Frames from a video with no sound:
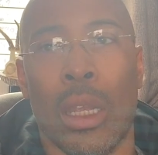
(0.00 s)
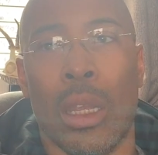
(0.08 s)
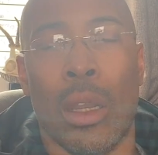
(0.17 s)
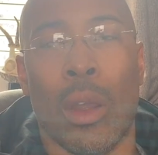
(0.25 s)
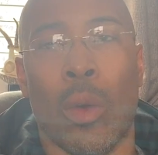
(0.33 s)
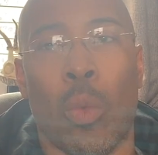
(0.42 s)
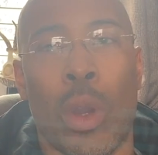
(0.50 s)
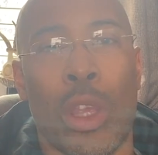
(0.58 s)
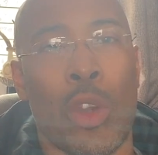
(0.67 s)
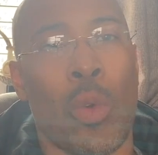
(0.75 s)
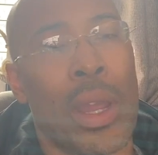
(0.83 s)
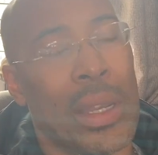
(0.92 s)
what
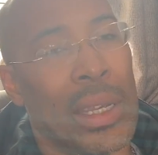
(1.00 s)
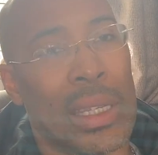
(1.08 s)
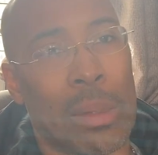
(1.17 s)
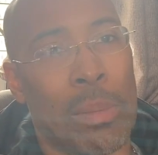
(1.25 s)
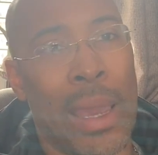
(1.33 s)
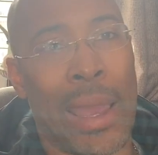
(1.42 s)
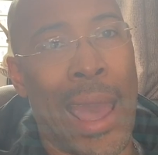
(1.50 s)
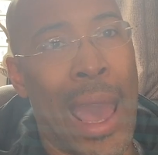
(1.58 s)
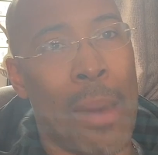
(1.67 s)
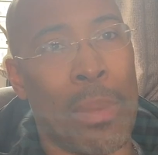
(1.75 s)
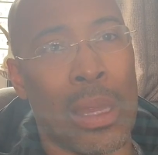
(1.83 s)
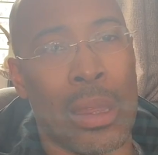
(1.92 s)
you anticipate
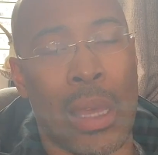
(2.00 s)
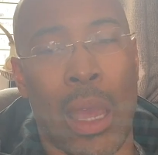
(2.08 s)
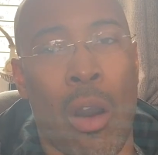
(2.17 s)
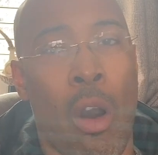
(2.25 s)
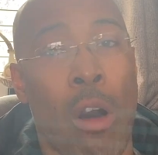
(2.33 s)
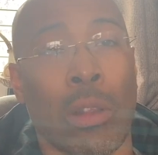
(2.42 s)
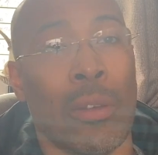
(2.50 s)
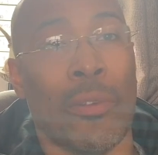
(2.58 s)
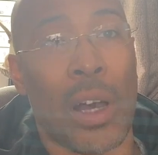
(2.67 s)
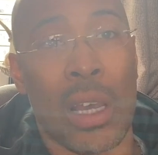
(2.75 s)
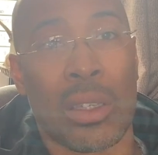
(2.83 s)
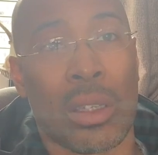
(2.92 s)
happening, that all
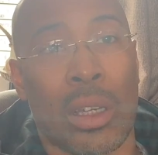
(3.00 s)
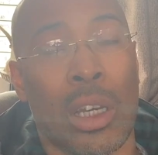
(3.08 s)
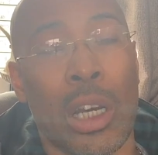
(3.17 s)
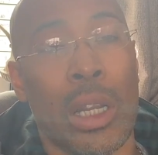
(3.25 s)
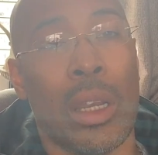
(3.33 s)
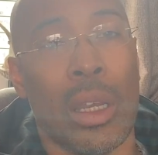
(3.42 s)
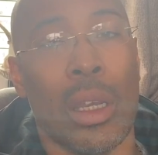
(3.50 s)
of us good